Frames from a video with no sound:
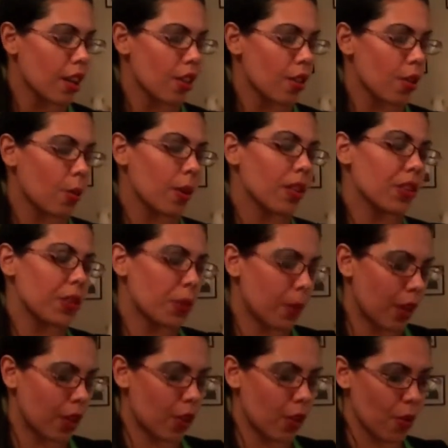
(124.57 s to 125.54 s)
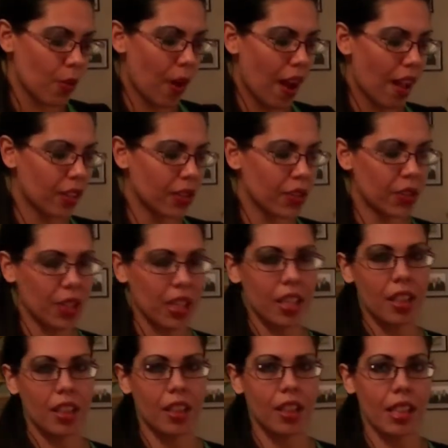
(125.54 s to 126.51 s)
The reason why you see
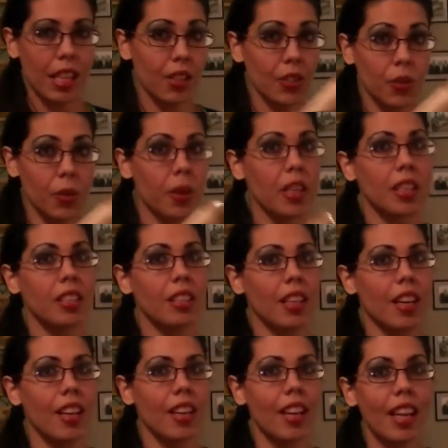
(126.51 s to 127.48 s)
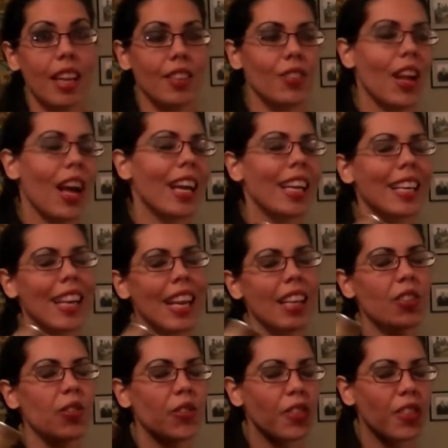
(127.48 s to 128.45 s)
this already done is I
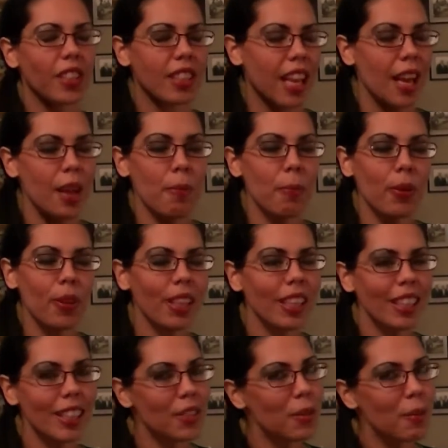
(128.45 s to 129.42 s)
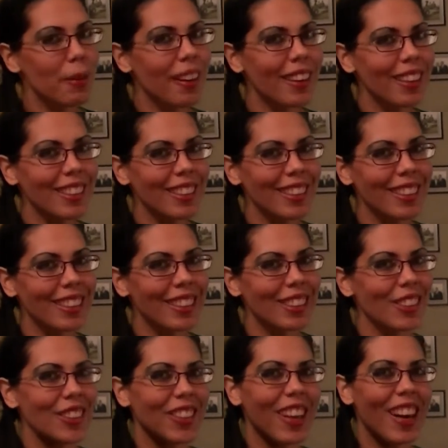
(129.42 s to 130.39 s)
cannot stand pulling this apart.
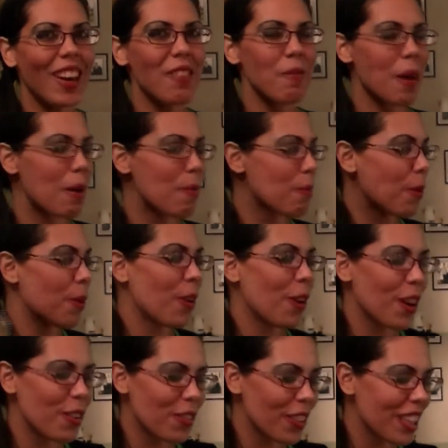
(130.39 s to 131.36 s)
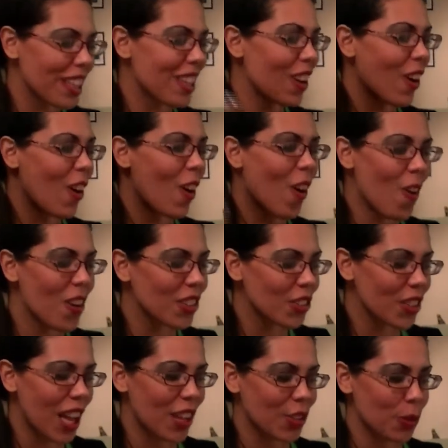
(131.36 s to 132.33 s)
So my boyfriend always
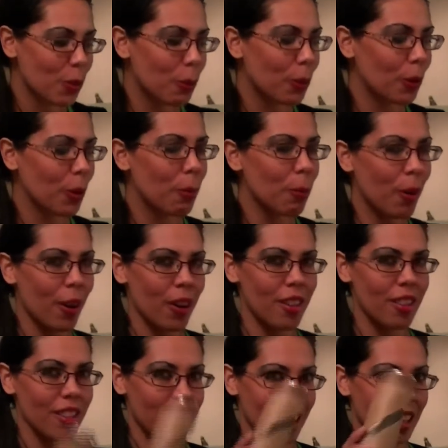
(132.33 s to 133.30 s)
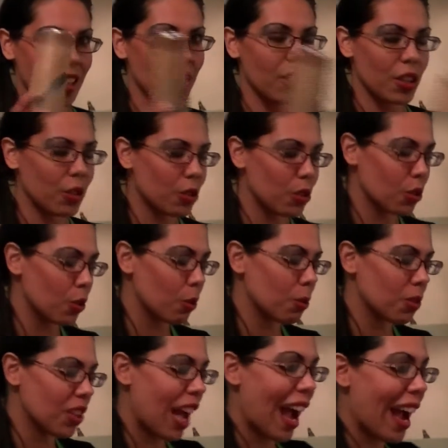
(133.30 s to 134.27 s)
has to pull apart these little
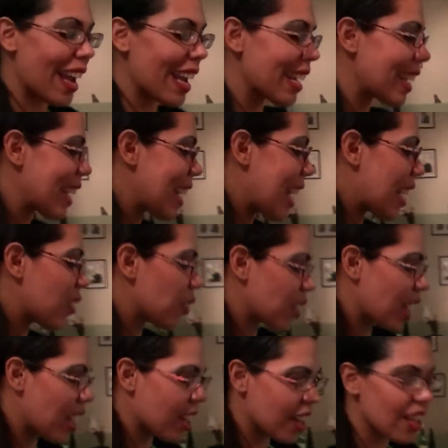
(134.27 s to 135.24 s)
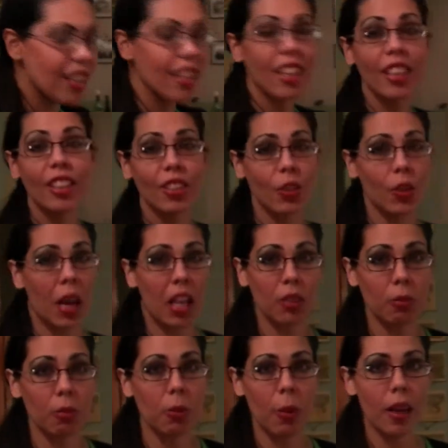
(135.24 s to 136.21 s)
tubes. I cannot stand it. Don't
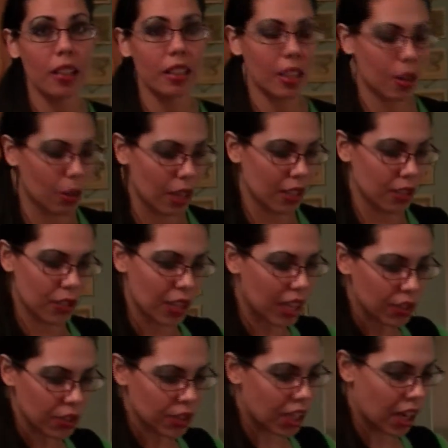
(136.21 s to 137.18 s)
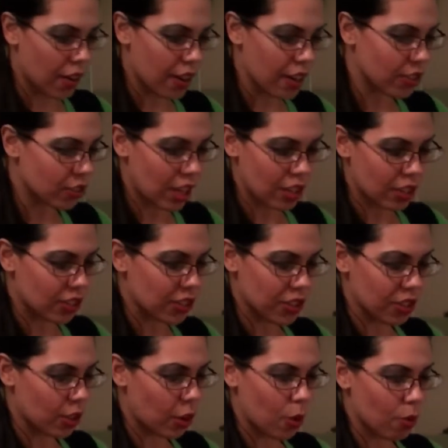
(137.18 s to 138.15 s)
ask me why. It's not scary. I
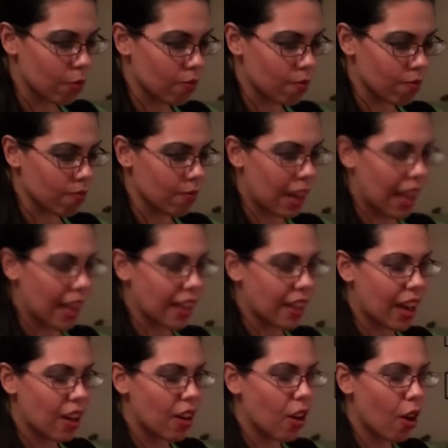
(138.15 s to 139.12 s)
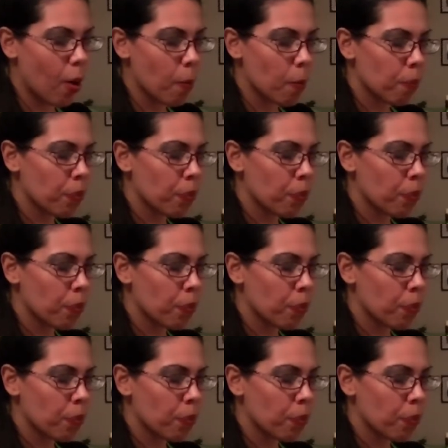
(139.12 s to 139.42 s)
just don't like it at all.